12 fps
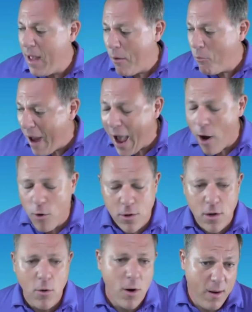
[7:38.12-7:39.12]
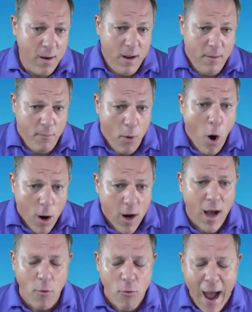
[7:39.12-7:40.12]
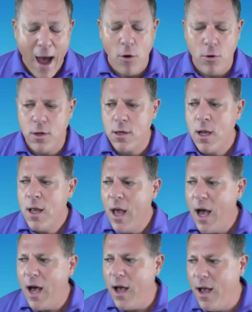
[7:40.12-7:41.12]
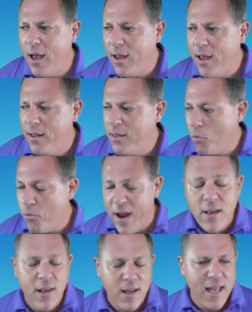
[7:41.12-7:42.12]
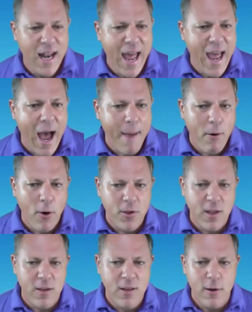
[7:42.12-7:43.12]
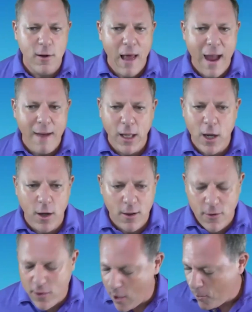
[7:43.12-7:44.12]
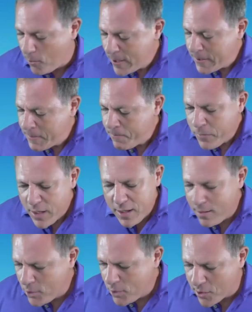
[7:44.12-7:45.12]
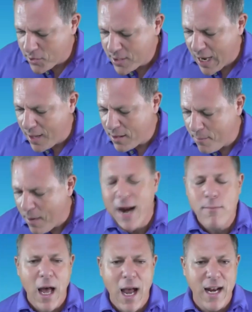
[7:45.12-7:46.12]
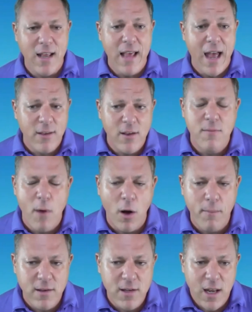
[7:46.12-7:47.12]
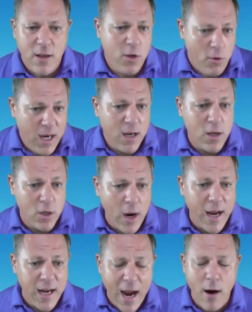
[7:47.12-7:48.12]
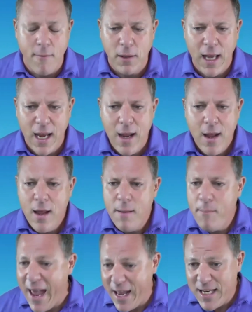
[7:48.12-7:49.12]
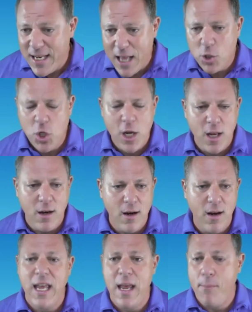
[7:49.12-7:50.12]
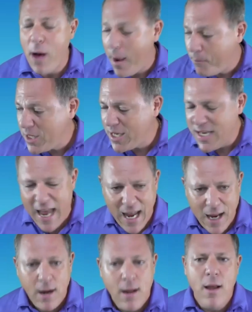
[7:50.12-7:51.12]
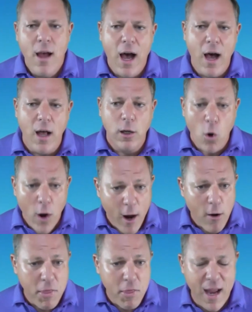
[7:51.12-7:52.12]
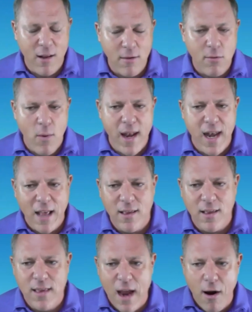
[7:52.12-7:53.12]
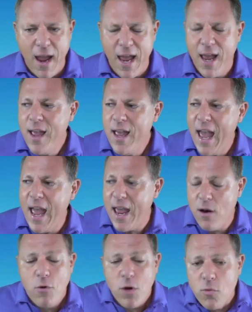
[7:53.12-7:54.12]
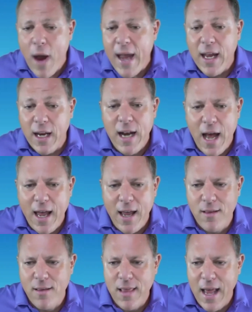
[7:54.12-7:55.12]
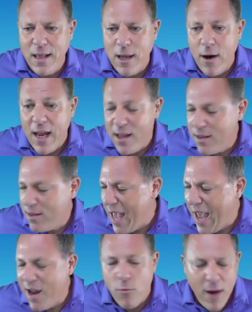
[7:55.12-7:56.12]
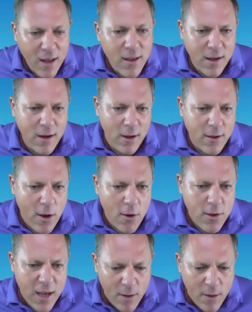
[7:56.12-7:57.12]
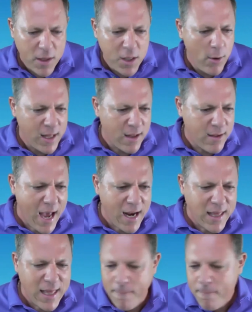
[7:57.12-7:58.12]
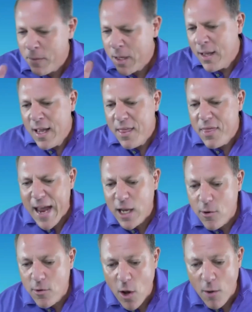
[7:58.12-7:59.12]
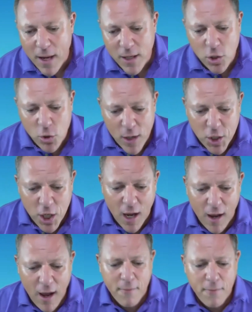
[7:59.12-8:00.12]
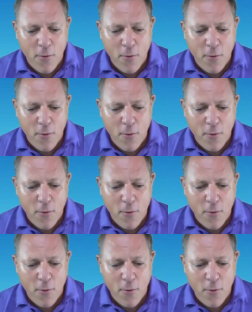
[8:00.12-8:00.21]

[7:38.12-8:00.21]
around or in part around uh, the risk that AI poses to their livelihood. So just uh, the bottom line is as a small business you need to tread carefully pay attention keep up to date uh, lawyer things when necessary and just recognize that there is a risk associated with doing this kind of thing Thank you so much, Tricia, uh,